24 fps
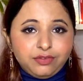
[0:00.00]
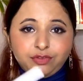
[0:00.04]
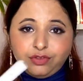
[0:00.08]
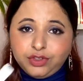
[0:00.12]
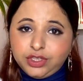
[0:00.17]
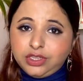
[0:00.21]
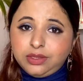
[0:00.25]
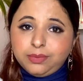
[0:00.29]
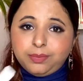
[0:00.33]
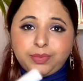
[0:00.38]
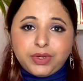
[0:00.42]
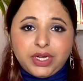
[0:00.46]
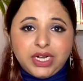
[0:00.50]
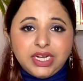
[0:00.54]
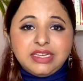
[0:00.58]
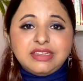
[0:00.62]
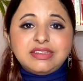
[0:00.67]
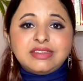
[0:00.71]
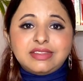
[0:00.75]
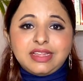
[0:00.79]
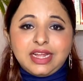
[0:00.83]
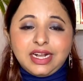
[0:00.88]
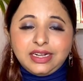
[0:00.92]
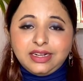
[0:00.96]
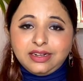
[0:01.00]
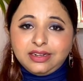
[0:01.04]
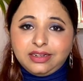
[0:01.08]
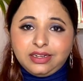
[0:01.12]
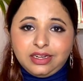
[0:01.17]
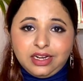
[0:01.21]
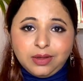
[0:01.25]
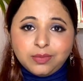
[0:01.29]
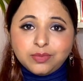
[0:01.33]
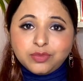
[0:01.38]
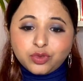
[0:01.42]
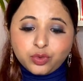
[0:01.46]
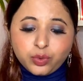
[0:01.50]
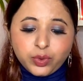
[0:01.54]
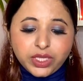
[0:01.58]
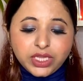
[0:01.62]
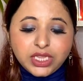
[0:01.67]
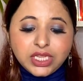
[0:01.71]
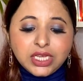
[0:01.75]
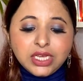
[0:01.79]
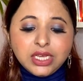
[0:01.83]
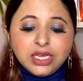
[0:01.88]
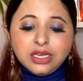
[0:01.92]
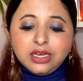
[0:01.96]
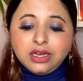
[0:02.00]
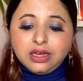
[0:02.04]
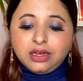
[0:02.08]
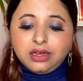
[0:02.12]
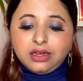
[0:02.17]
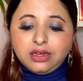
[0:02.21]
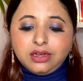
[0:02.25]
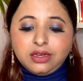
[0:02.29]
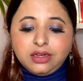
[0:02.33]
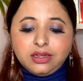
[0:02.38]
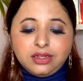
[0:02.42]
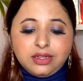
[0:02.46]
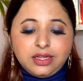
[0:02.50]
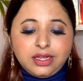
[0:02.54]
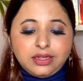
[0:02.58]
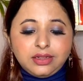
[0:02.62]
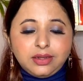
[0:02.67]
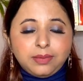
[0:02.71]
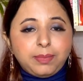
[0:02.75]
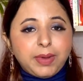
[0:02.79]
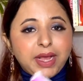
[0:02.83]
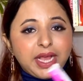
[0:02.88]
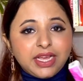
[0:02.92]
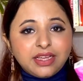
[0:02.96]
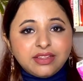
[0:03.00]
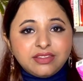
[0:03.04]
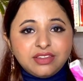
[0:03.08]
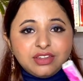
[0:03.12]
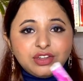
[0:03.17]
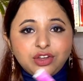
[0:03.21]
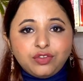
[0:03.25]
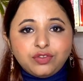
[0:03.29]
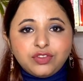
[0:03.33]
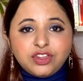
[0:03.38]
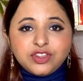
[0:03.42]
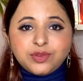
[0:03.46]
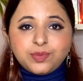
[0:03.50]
with the price that it comes with. Uh, the packaging of this